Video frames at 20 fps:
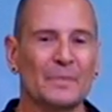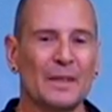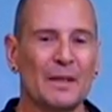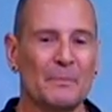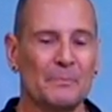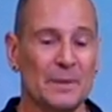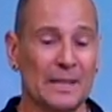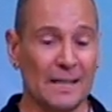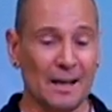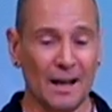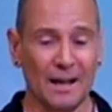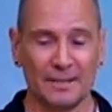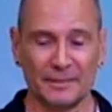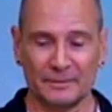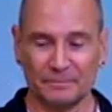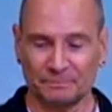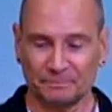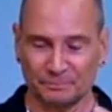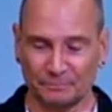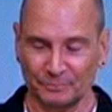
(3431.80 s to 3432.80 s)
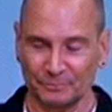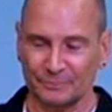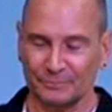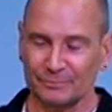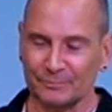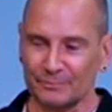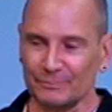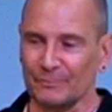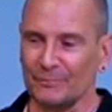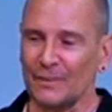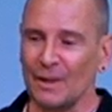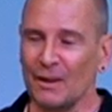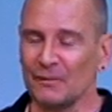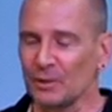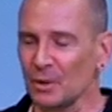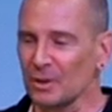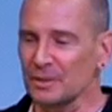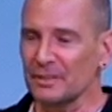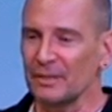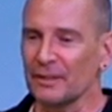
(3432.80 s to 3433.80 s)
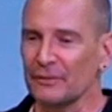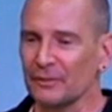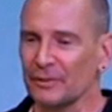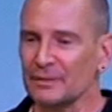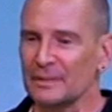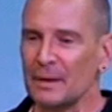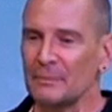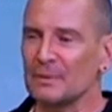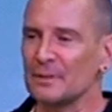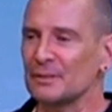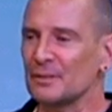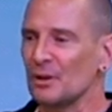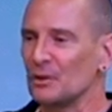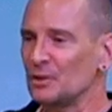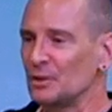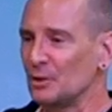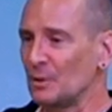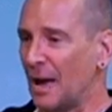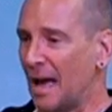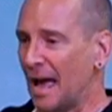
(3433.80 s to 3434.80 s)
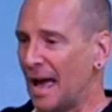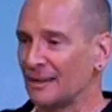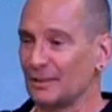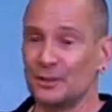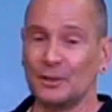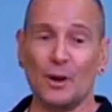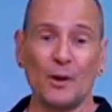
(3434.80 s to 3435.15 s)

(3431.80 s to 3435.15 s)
because, of course, in the first episode, you had,